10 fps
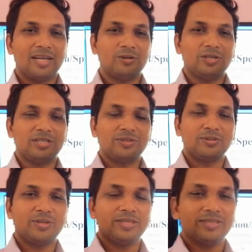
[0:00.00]
Hello dear
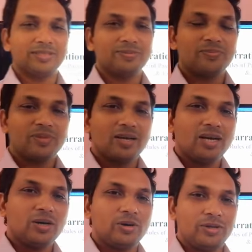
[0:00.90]
students,
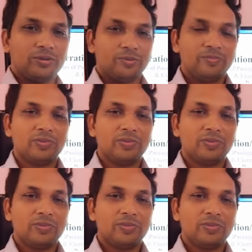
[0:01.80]
how are you?